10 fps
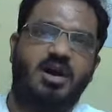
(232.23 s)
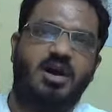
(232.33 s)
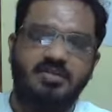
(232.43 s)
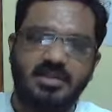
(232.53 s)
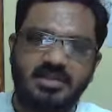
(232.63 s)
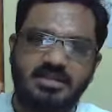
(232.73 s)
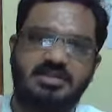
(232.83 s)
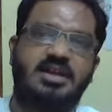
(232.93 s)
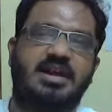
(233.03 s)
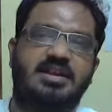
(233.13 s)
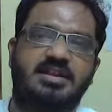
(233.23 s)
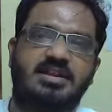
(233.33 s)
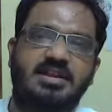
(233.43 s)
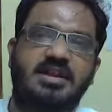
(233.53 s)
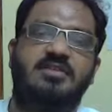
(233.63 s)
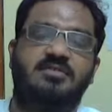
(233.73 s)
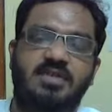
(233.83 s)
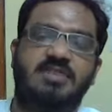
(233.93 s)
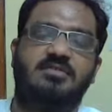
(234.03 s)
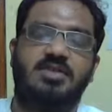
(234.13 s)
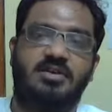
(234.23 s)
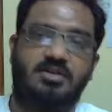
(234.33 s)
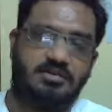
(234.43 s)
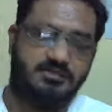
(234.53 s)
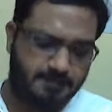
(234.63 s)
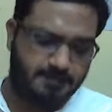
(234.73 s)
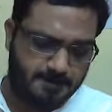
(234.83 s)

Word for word: how it is directed and where we are.